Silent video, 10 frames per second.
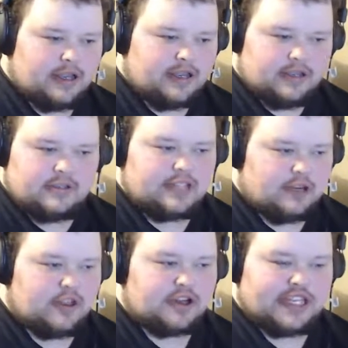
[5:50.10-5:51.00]

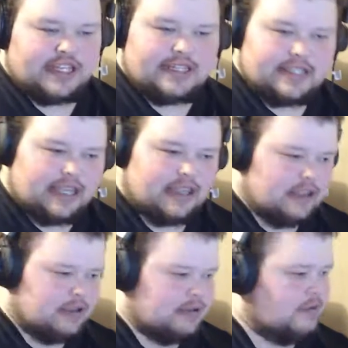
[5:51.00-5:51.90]
they're seen as like
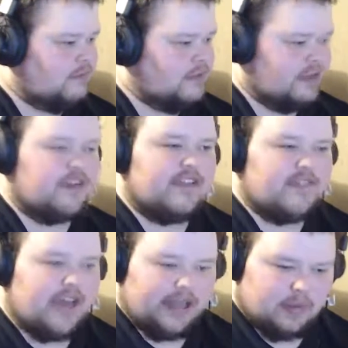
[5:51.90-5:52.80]
they're very
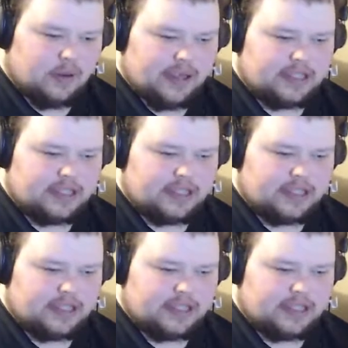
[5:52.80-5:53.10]
valuable, right?